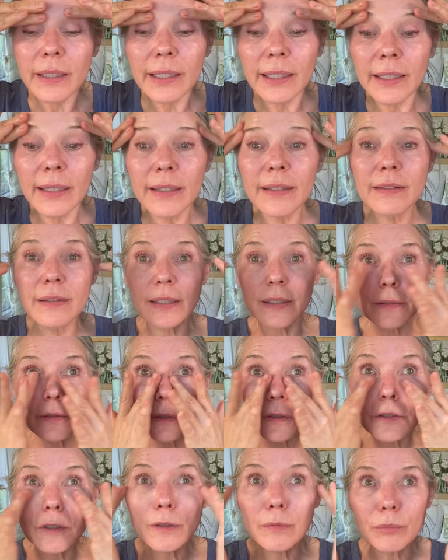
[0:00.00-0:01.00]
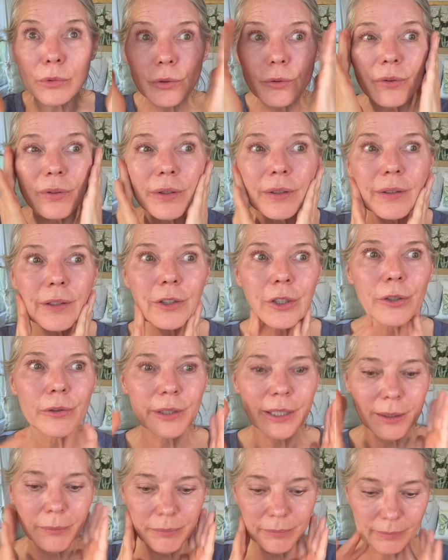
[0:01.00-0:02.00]
easy to smooth
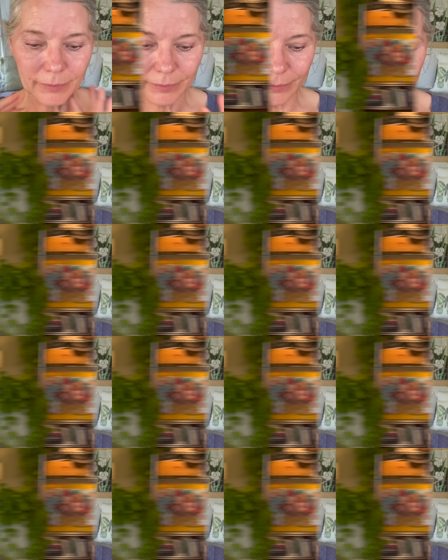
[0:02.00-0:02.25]
cream.